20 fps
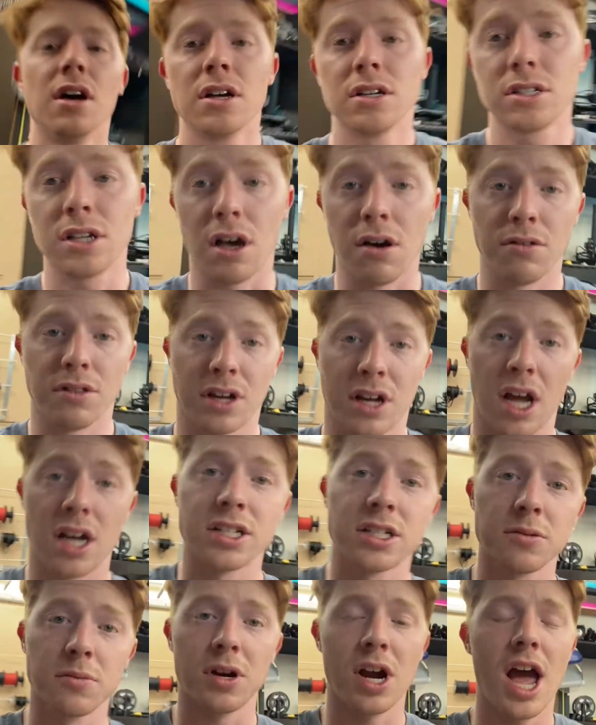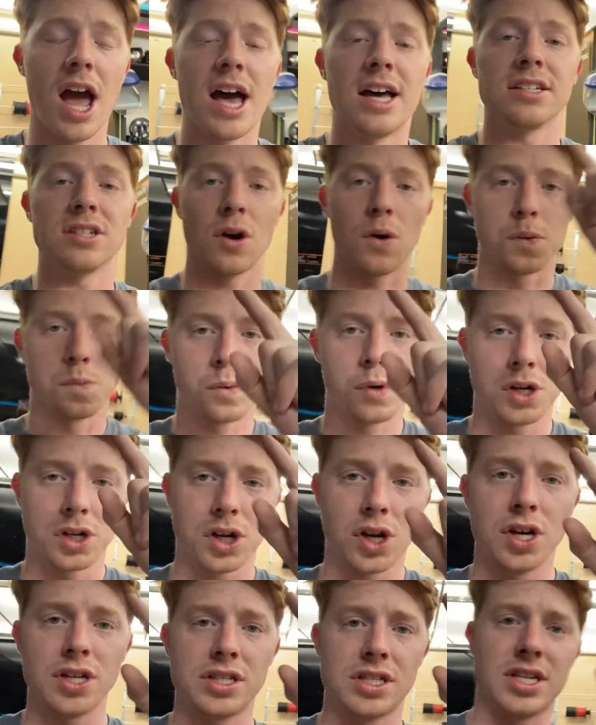So the customer has one
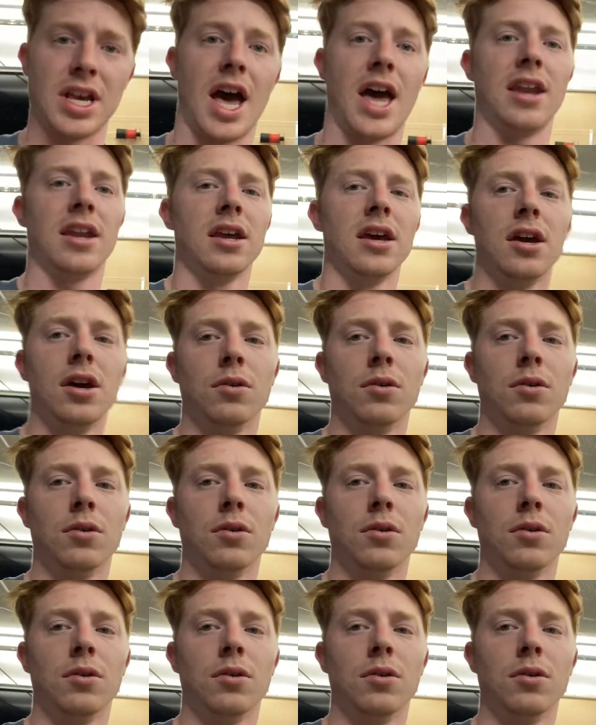good set,